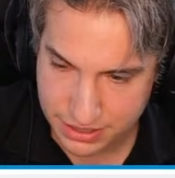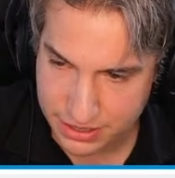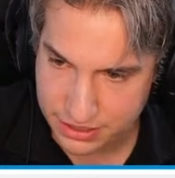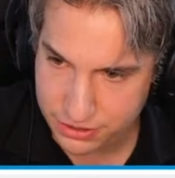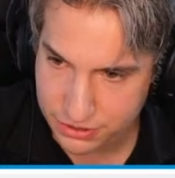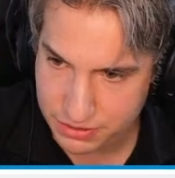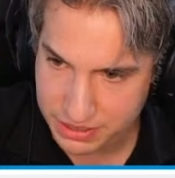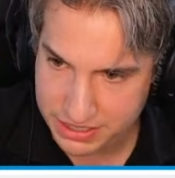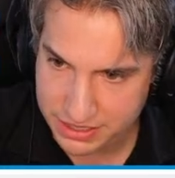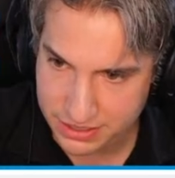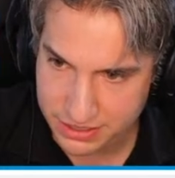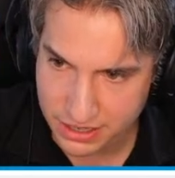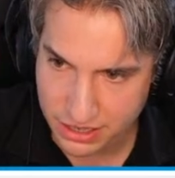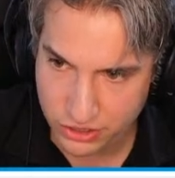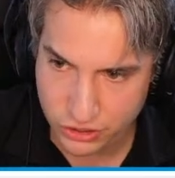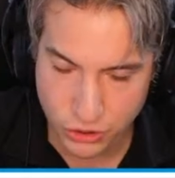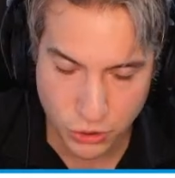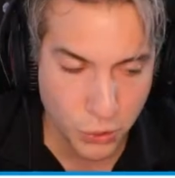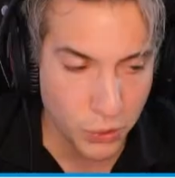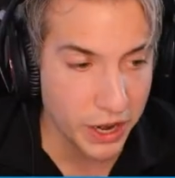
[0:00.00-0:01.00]
So
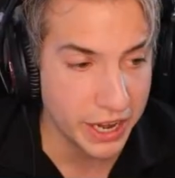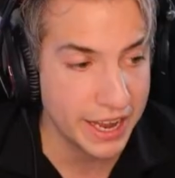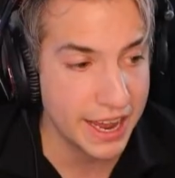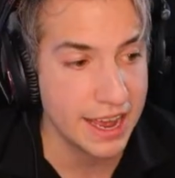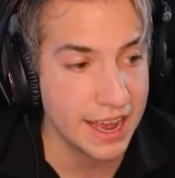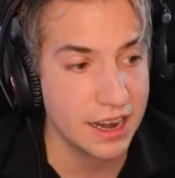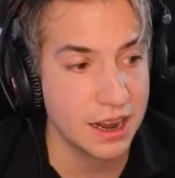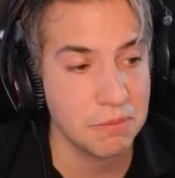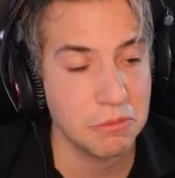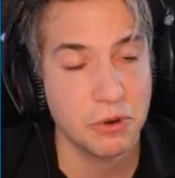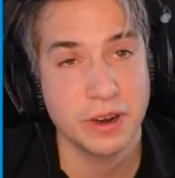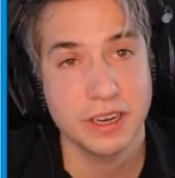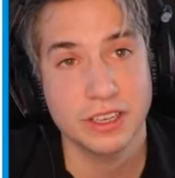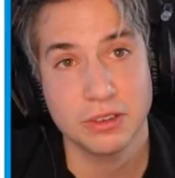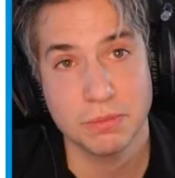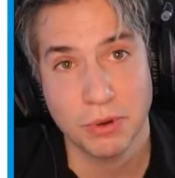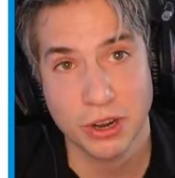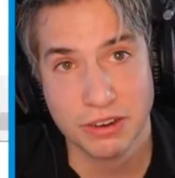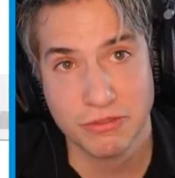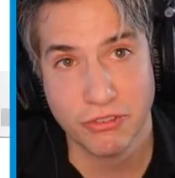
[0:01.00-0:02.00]
existing door, again, I'm going
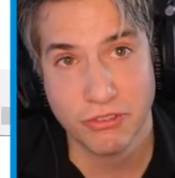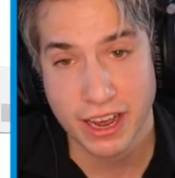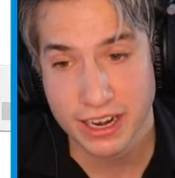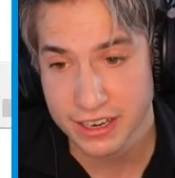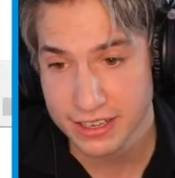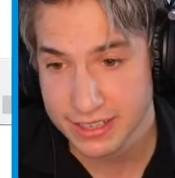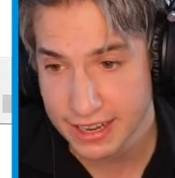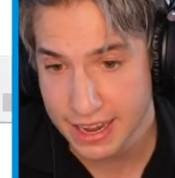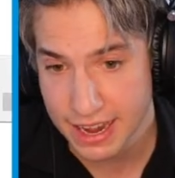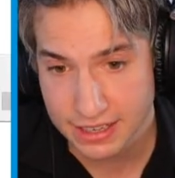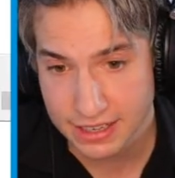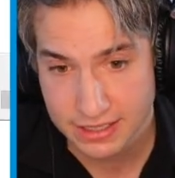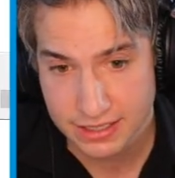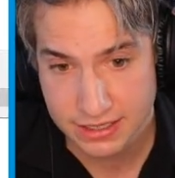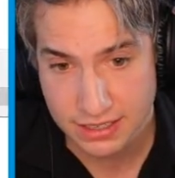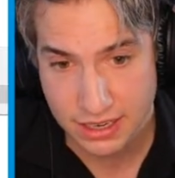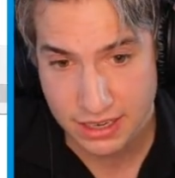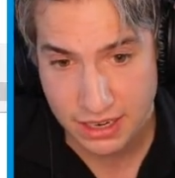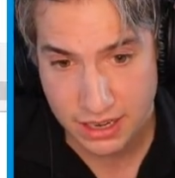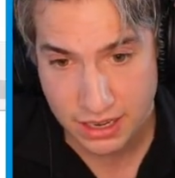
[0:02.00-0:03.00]
to modify the
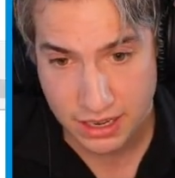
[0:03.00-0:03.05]
text.